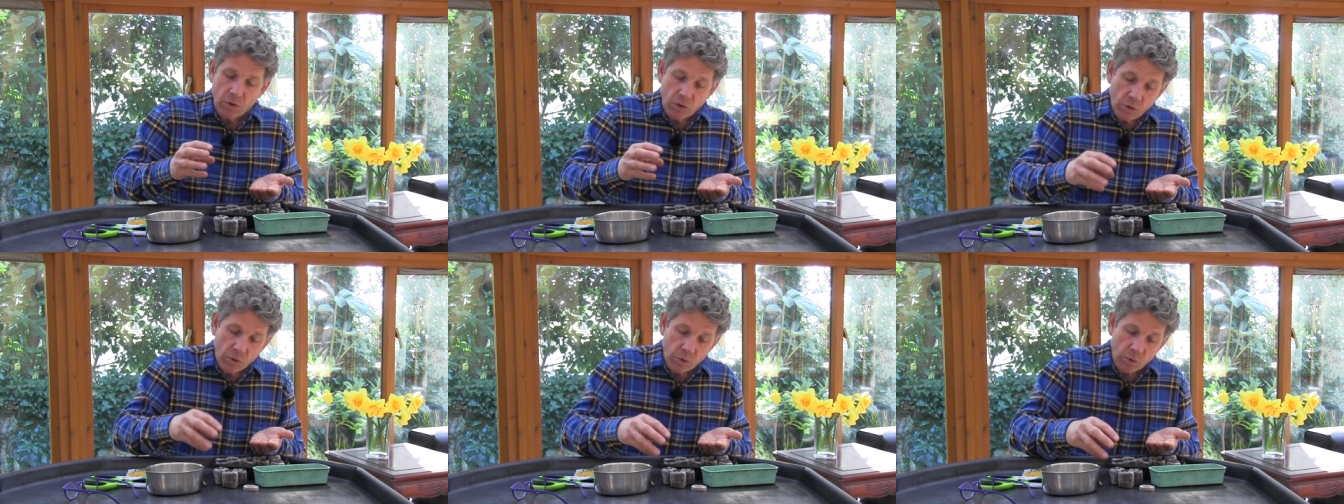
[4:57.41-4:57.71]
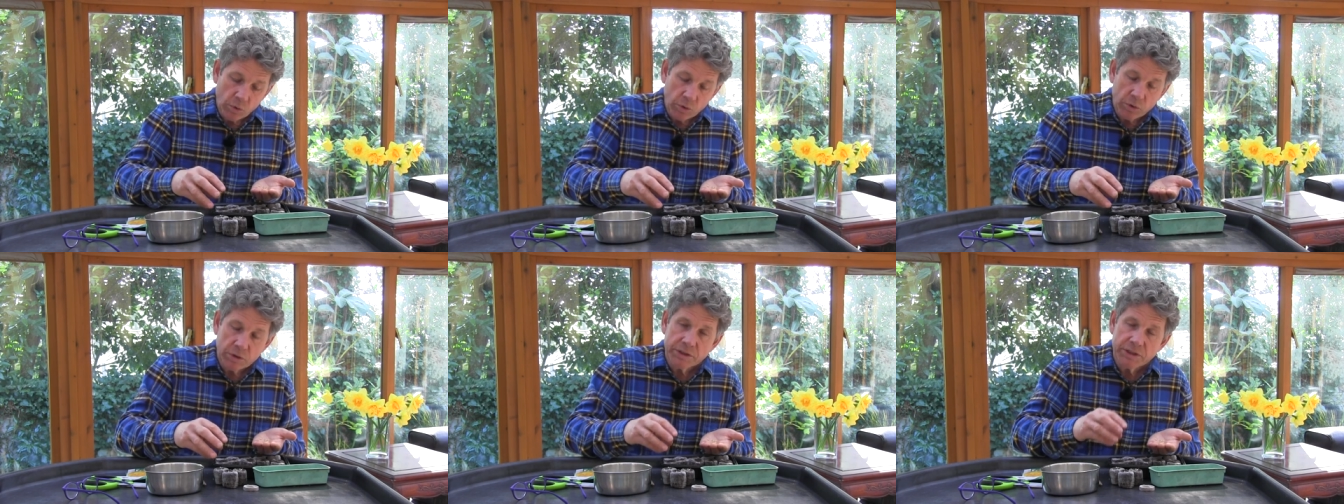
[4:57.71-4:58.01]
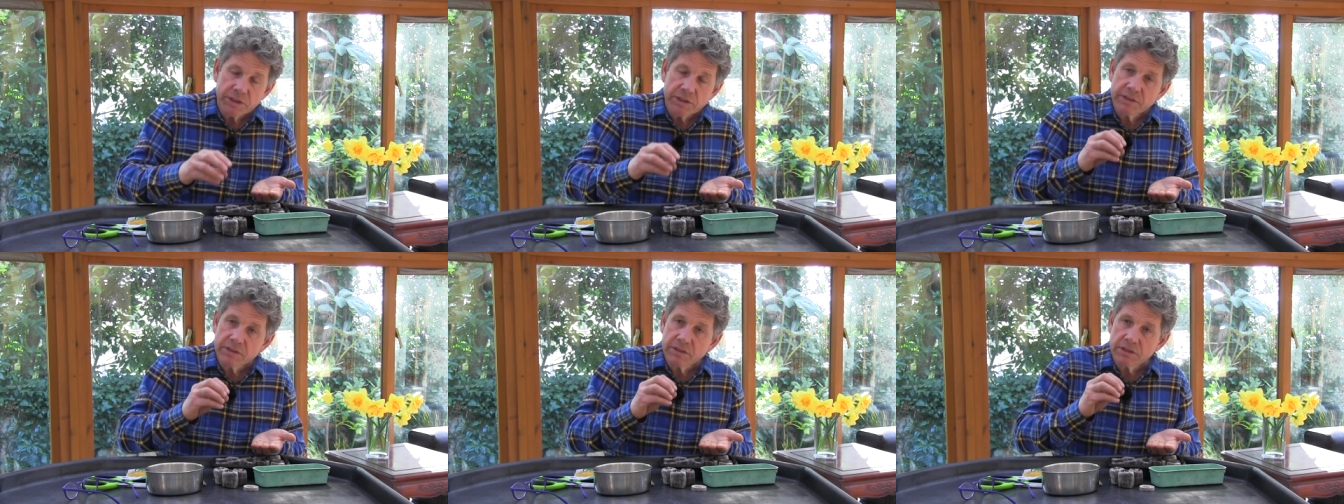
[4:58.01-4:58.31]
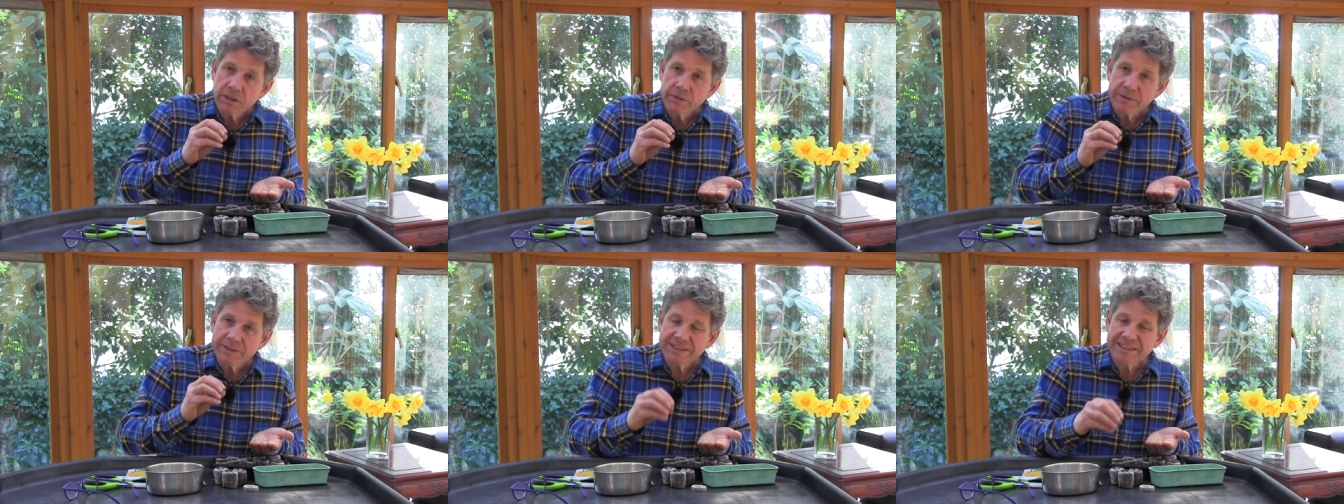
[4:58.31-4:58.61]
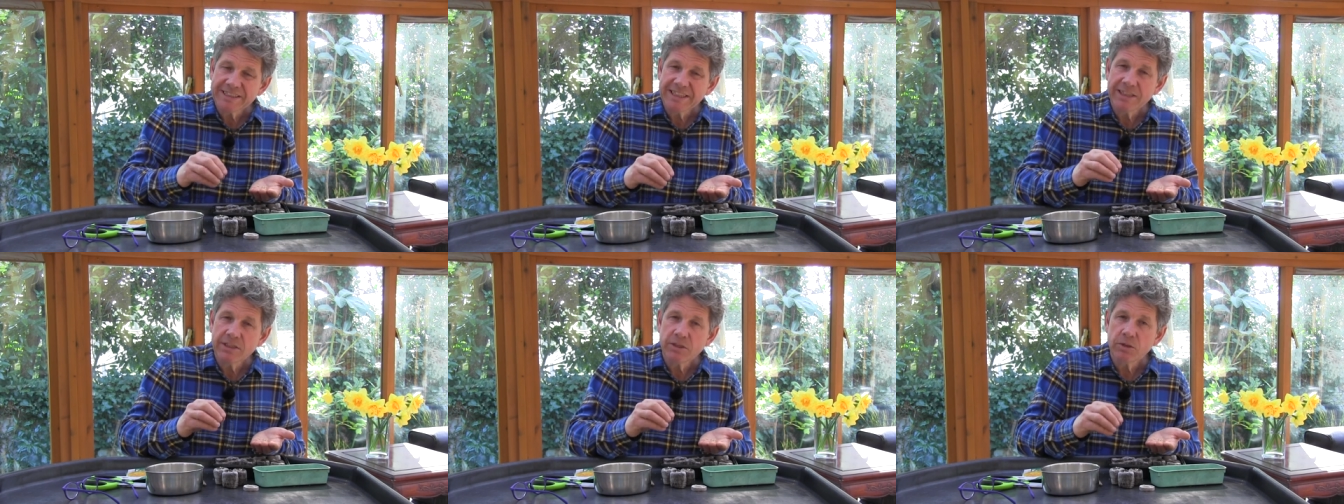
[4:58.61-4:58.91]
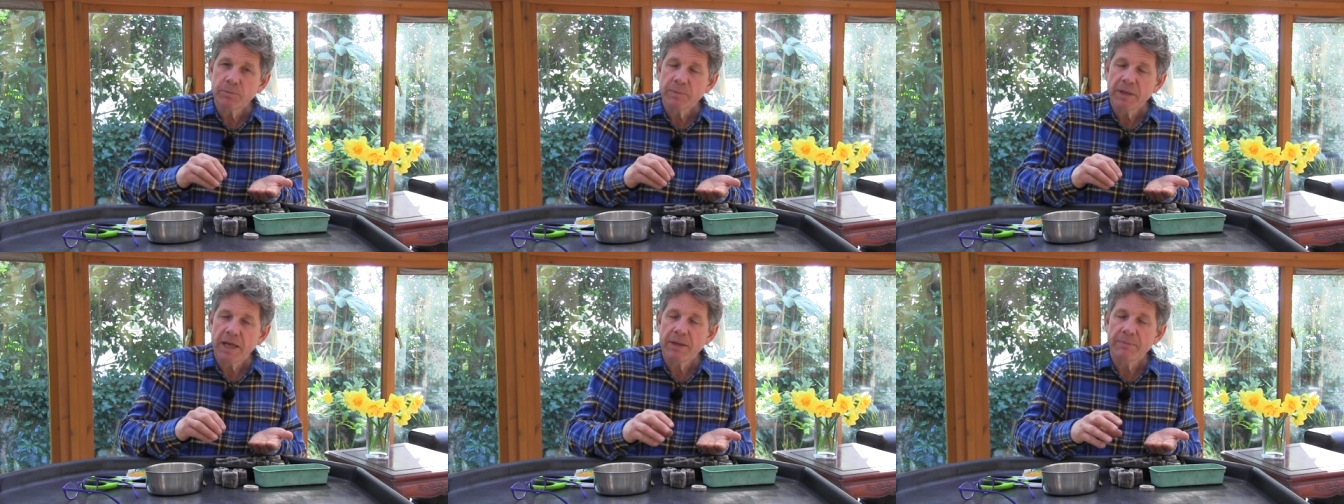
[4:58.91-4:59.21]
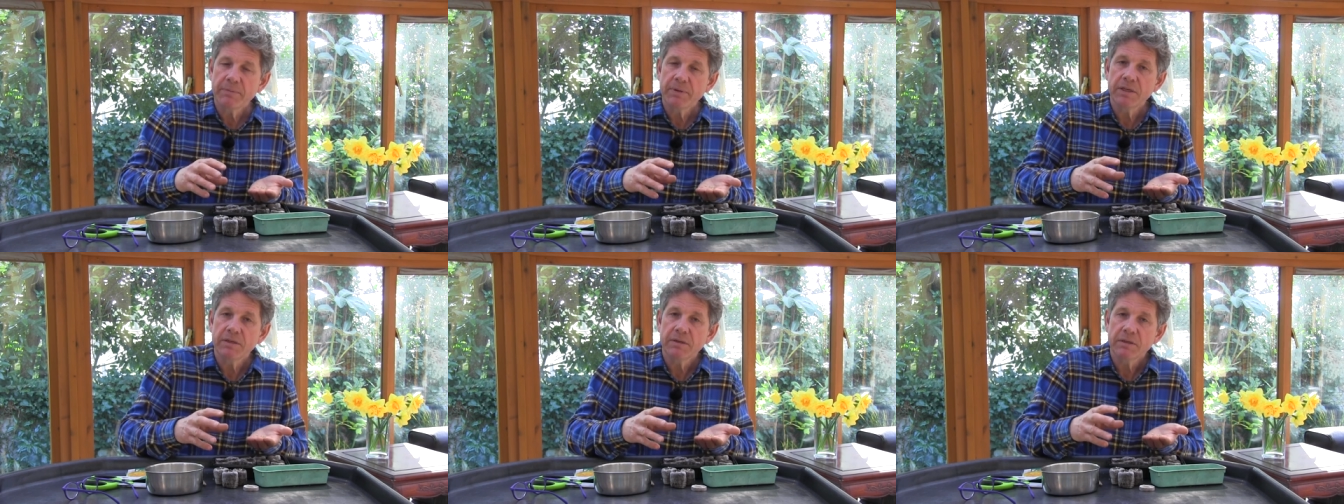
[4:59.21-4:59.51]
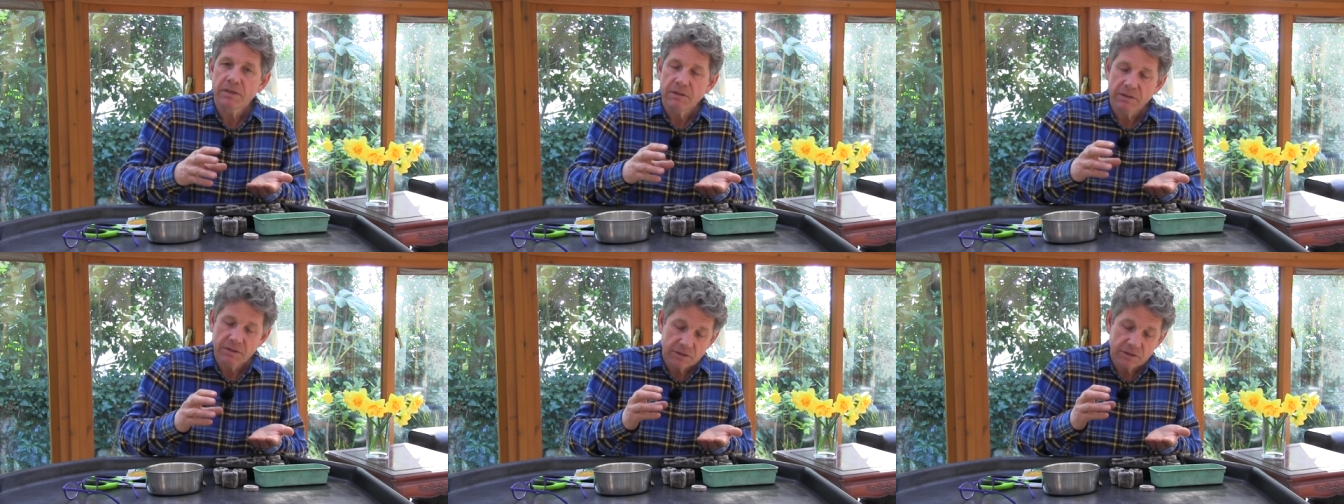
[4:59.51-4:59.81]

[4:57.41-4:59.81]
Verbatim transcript: or you can grow a single pepper